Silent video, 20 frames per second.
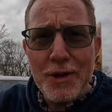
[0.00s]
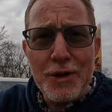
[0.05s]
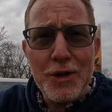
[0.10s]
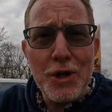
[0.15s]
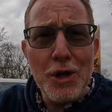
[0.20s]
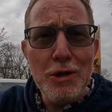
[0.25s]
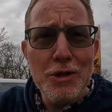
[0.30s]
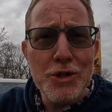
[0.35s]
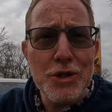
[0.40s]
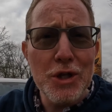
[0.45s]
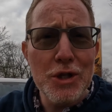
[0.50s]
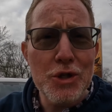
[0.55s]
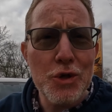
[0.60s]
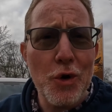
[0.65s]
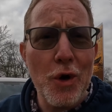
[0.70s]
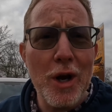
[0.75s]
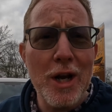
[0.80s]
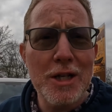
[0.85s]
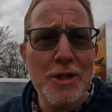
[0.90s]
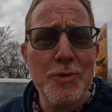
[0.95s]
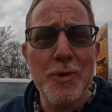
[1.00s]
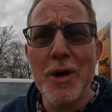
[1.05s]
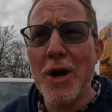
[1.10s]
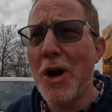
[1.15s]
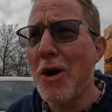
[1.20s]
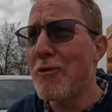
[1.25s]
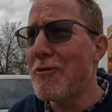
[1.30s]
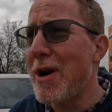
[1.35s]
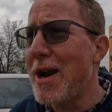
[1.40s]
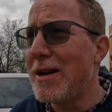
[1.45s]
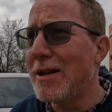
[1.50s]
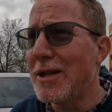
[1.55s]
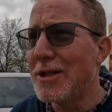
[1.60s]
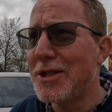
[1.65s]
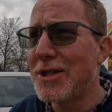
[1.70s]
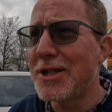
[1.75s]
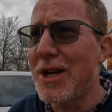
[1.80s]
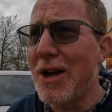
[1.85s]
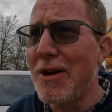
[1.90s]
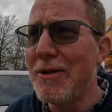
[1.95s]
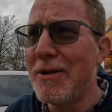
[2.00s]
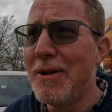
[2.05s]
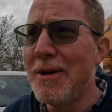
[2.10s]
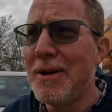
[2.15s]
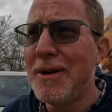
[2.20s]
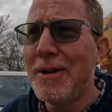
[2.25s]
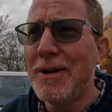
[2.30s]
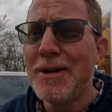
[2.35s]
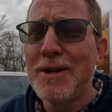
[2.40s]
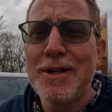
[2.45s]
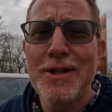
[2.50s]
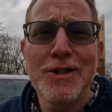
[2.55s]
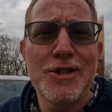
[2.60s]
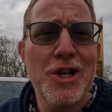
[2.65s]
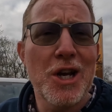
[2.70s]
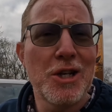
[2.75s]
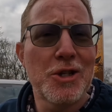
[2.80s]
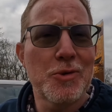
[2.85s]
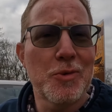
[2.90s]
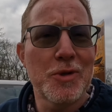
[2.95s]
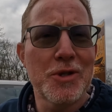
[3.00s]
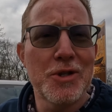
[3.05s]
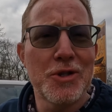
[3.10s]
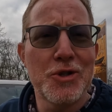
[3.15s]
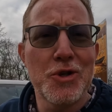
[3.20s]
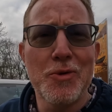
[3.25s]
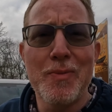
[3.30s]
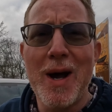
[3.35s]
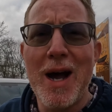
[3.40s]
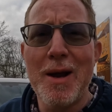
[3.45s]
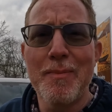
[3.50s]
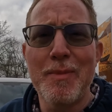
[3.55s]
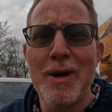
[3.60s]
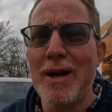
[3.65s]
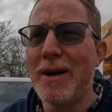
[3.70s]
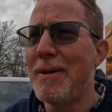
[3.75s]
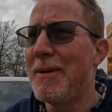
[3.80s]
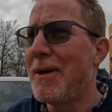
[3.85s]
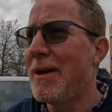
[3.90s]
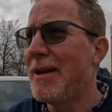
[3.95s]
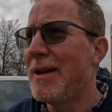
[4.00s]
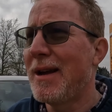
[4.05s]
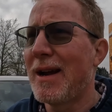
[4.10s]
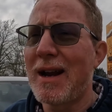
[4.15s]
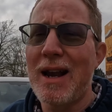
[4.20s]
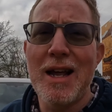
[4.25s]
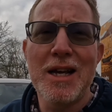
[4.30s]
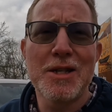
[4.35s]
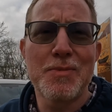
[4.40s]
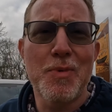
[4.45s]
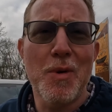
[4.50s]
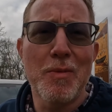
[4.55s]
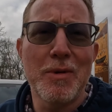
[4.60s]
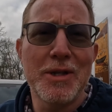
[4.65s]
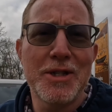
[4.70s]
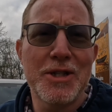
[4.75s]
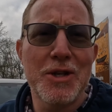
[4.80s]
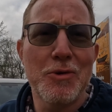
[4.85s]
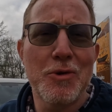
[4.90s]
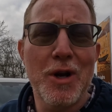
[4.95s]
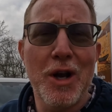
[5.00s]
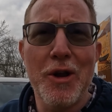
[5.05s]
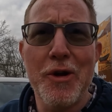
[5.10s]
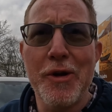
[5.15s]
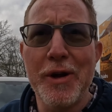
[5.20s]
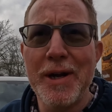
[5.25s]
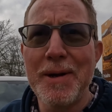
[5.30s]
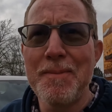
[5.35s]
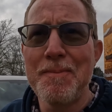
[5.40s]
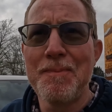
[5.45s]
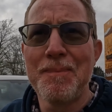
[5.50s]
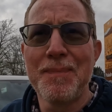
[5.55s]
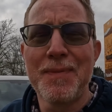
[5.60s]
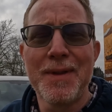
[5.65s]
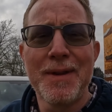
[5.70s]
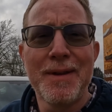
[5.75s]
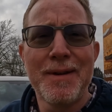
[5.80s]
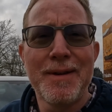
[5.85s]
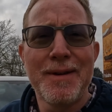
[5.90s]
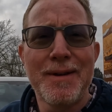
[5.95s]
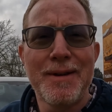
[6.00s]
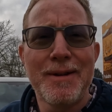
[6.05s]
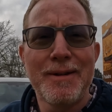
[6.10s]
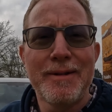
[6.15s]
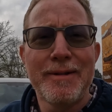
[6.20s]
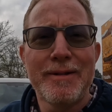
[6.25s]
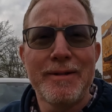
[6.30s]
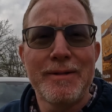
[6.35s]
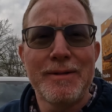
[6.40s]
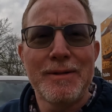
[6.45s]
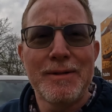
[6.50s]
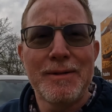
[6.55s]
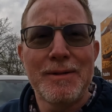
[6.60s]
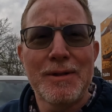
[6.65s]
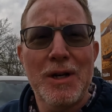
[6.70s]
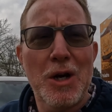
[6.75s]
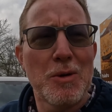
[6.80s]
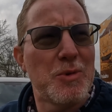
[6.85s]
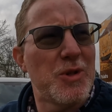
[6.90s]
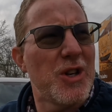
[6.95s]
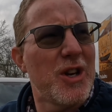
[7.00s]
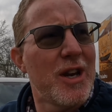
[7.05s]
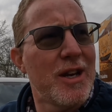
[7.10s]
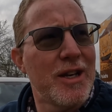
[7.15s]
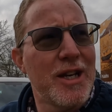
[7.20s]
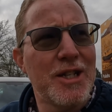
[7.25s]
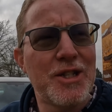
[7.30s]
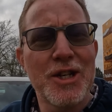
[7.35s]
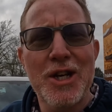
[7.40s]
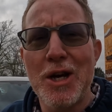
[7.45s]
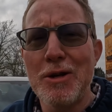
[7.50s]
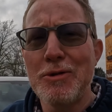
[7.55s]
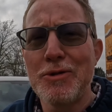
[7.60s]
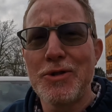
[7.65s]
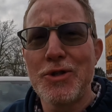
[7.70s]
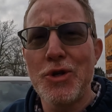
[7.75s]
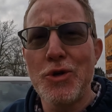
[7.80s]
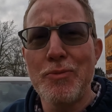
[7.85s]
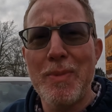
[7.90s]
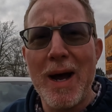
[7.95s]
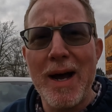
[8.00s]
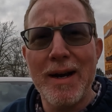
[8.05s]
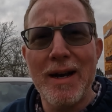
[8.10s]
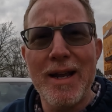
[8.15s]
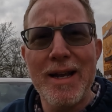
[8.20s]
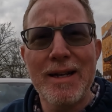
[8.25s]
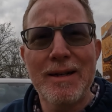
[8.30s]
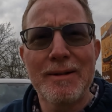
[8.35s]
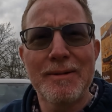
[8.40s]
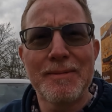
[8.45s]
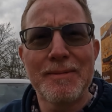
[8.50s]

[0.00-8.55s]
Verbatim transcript: Queues to the toilets were horrendous, so Jen's wasn't too bad, but Claire's probably still clearing. Hope she didn't need to go too badly.